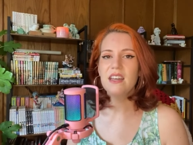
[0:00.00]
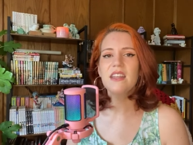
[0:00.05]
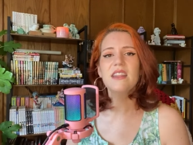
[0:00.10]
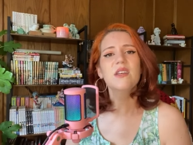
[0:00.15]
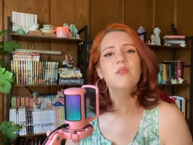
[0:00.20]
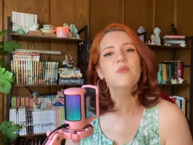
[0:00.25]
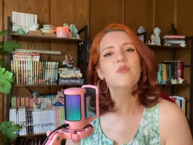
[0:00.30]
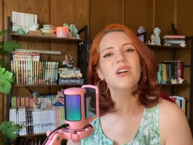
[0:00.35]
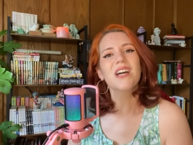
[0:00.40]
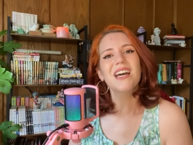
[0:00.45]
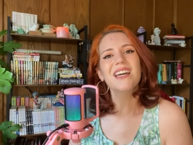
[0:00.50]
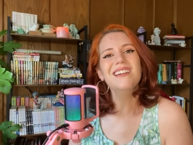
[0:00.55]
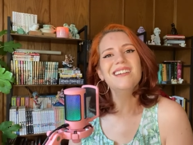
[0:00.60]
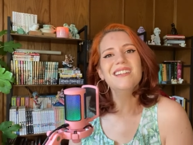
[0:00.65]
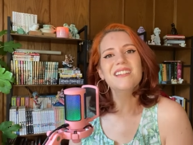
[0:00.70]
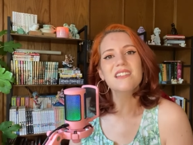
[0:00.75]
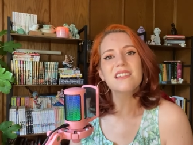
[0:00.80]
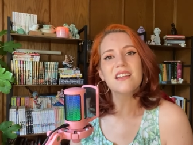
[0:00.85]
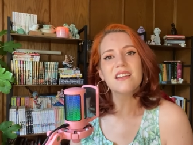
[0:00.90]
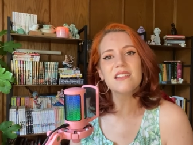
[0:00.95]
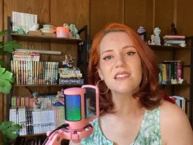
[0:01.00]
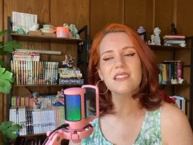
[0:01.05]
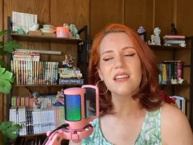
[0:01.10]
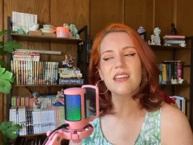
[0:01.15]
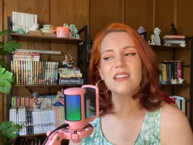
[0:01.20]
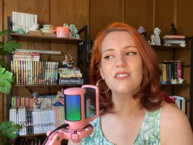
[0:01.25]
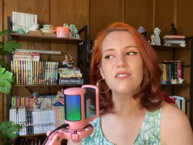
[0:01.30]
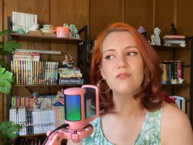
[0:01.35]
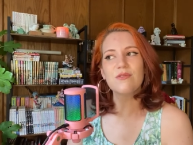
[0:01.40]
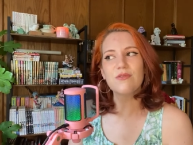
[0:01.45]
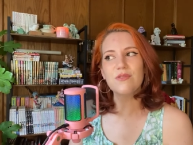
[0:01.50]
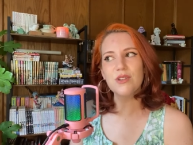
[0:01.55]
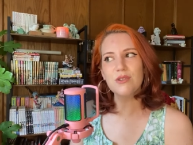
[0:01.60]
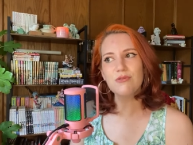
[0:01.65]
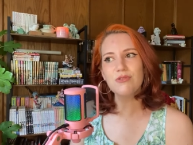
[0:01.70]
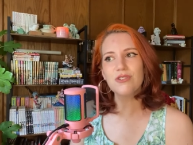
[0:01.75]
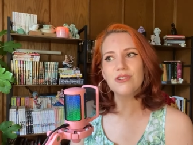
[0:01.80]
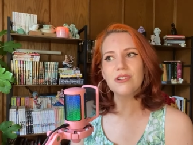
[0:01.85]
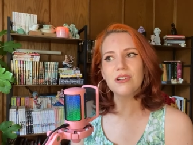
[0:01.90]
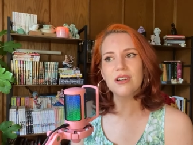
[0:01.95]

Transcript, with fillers: and then we'll kind of discuss like the future